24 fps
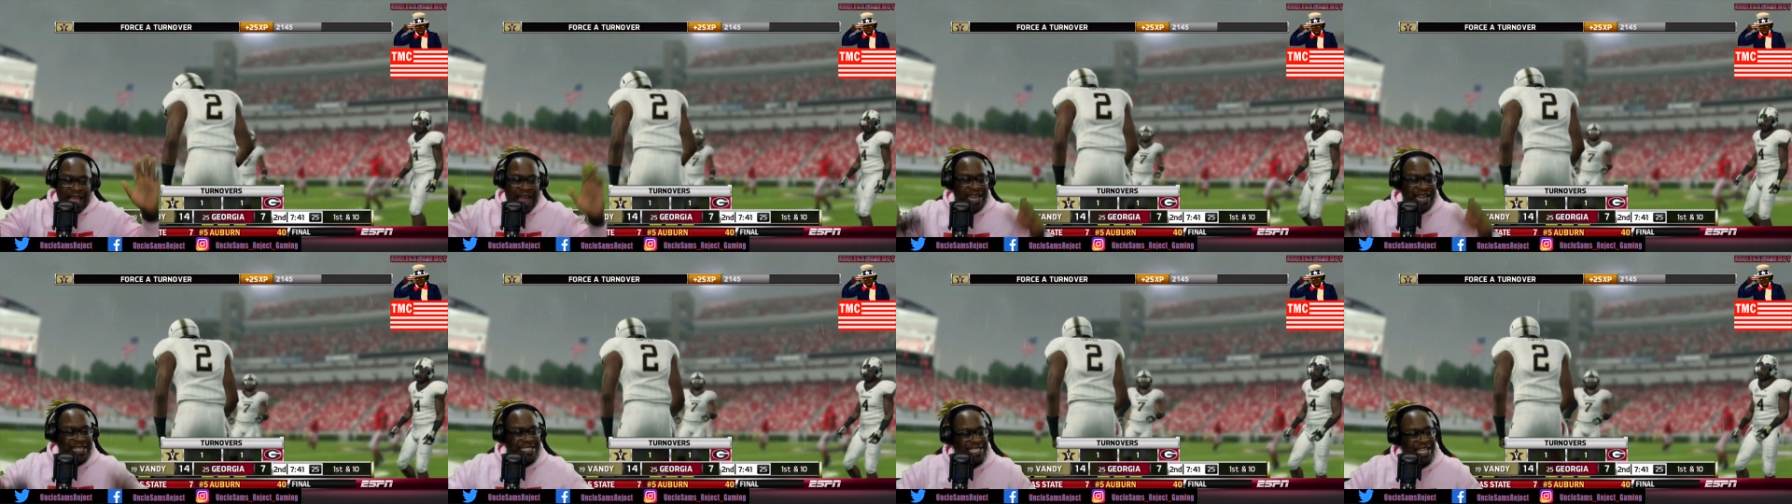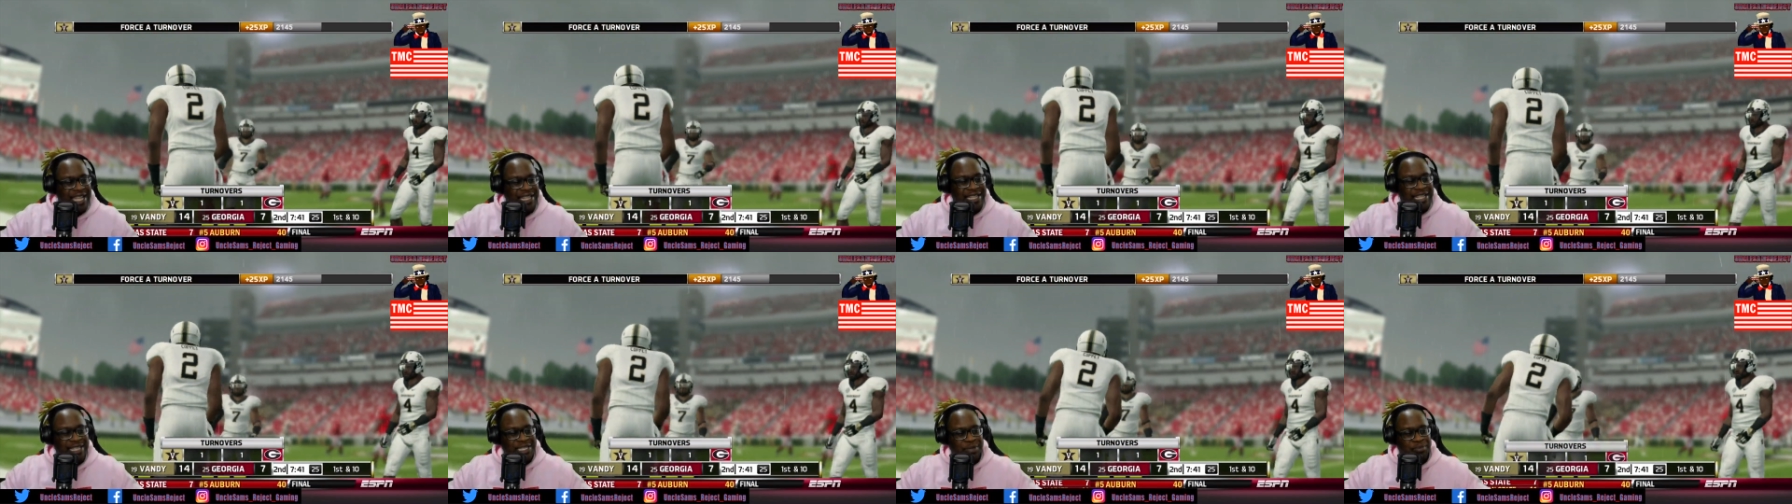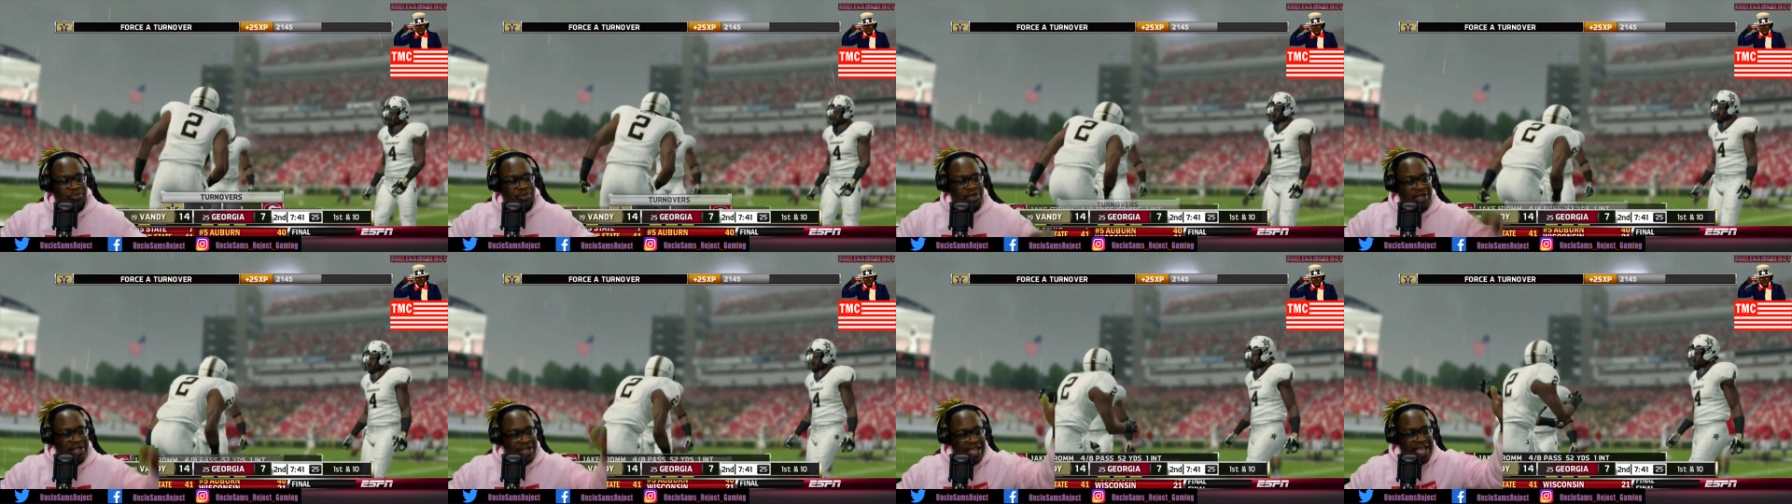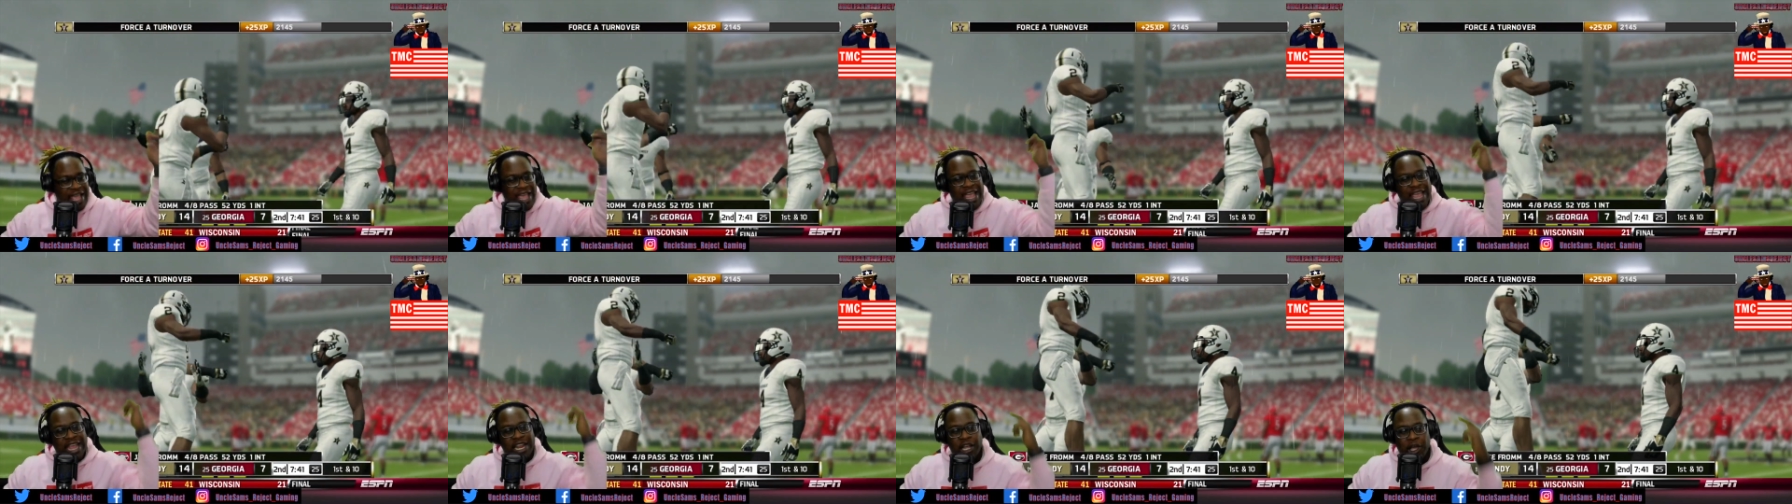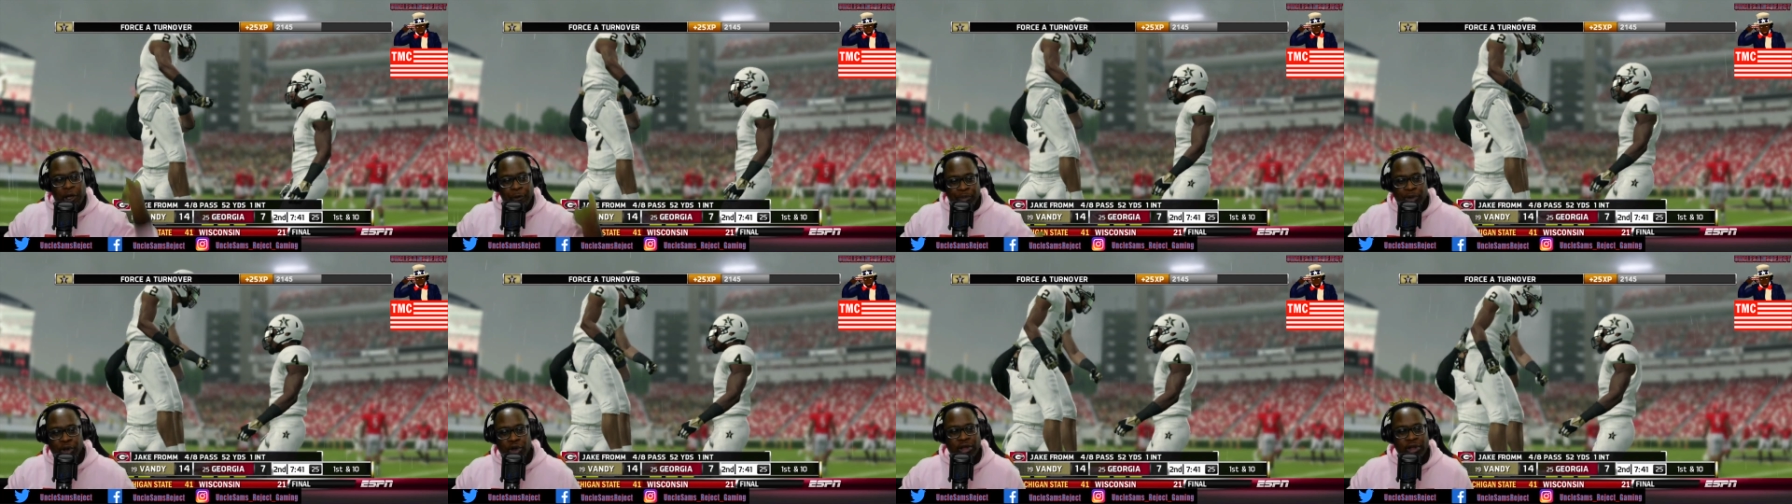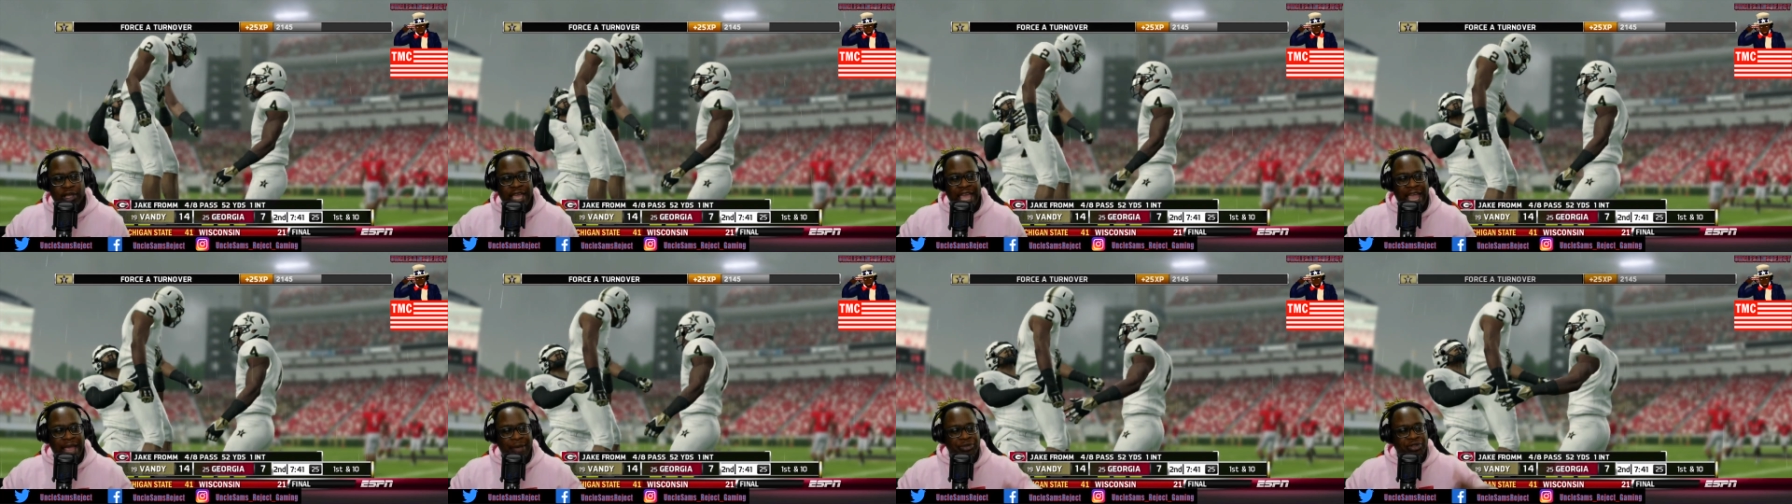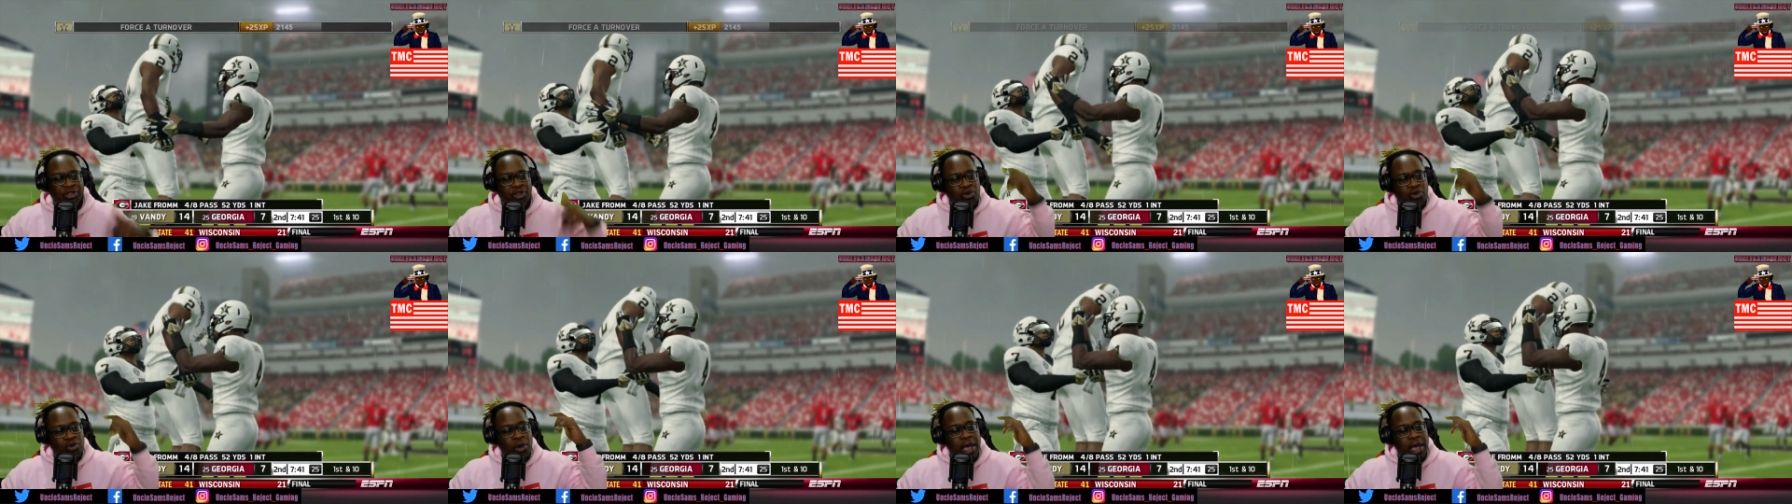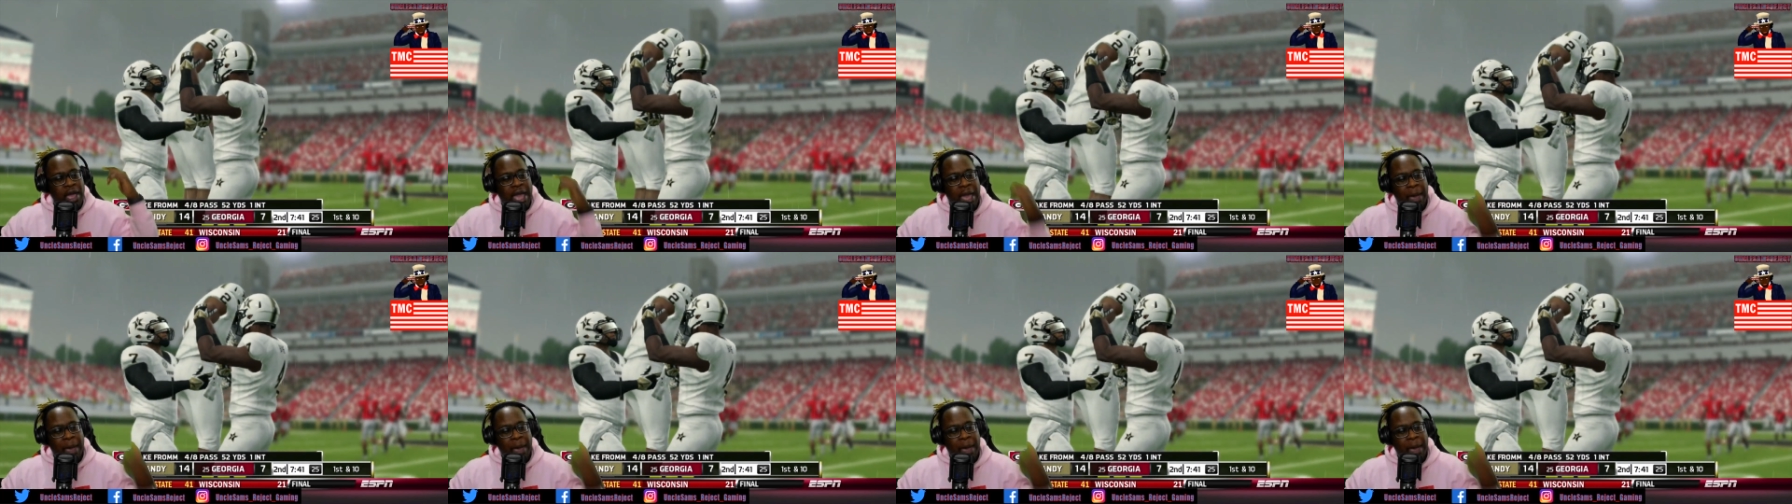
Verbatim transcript: I got to stay disciplined. And the computer came through